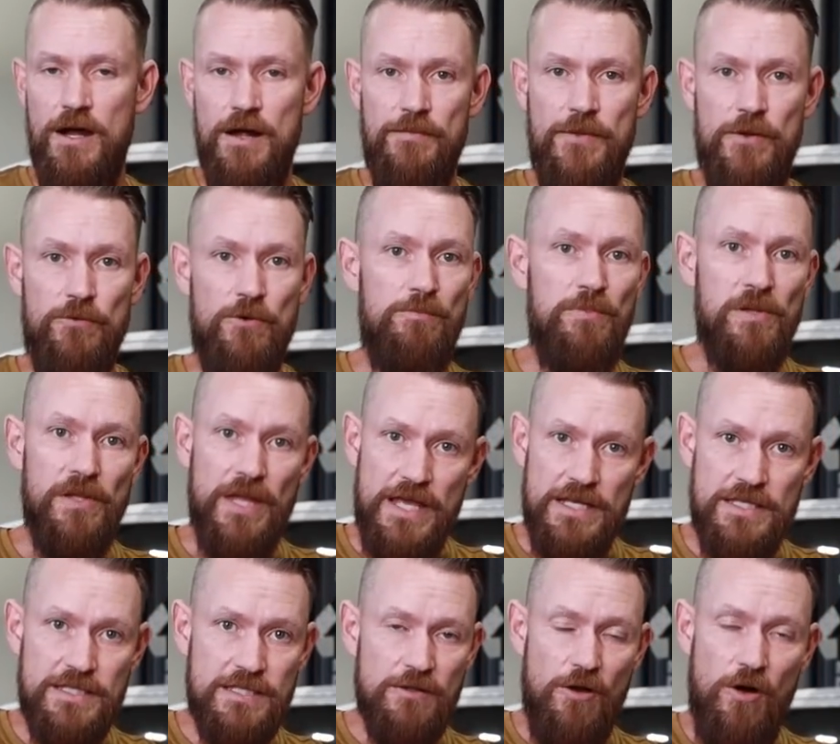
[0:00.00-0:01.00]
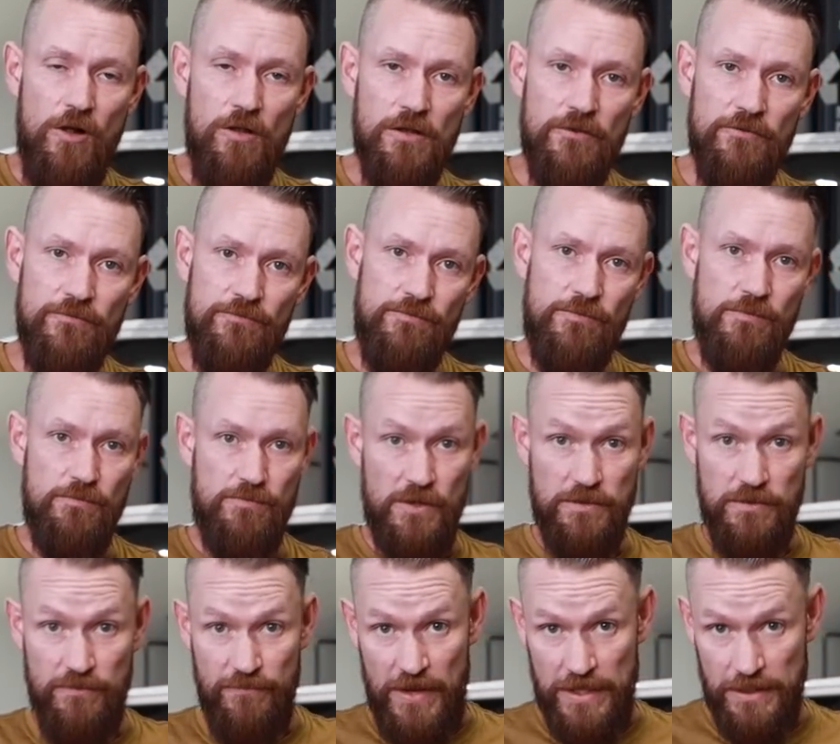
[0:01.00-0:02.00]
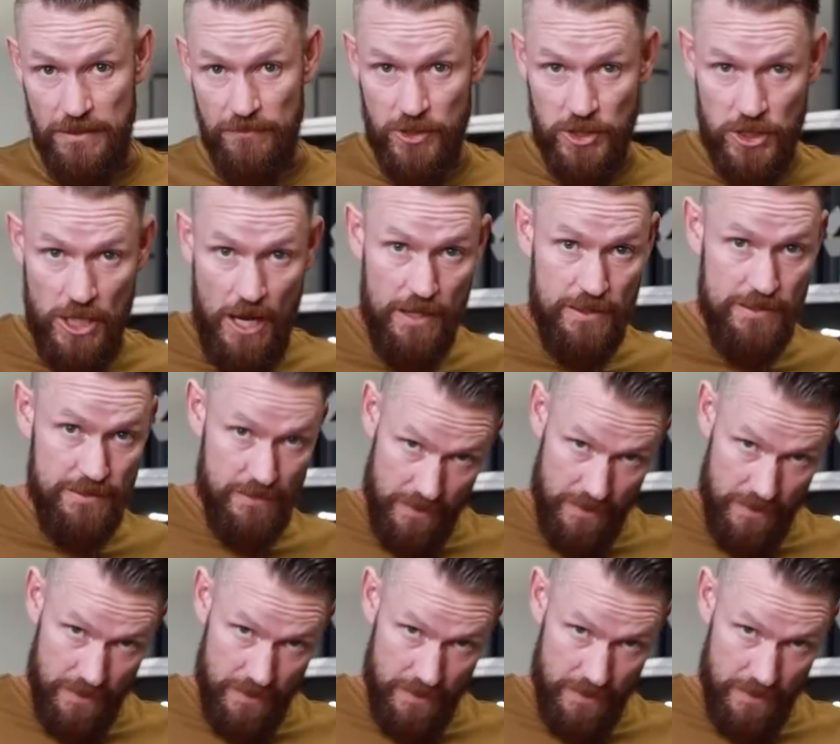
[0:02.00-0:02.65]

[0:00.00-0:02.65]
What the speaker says: They replaced all of the defective shocks